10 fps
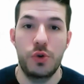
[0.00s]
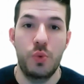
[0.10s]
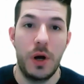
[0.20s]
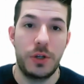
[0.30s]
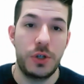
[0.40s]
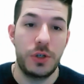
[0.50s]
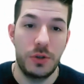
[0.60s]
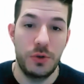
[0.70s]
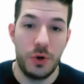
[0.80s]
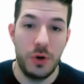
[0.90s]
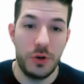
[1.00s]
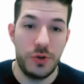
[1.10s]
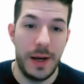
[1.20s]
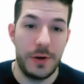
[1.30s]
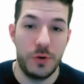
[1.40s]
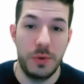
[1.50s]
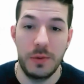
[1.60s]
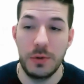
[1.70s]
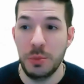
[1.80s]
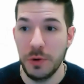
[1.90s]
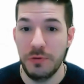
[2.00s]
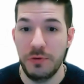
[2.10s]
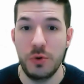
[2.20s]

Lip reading: you want your contractor to be able to put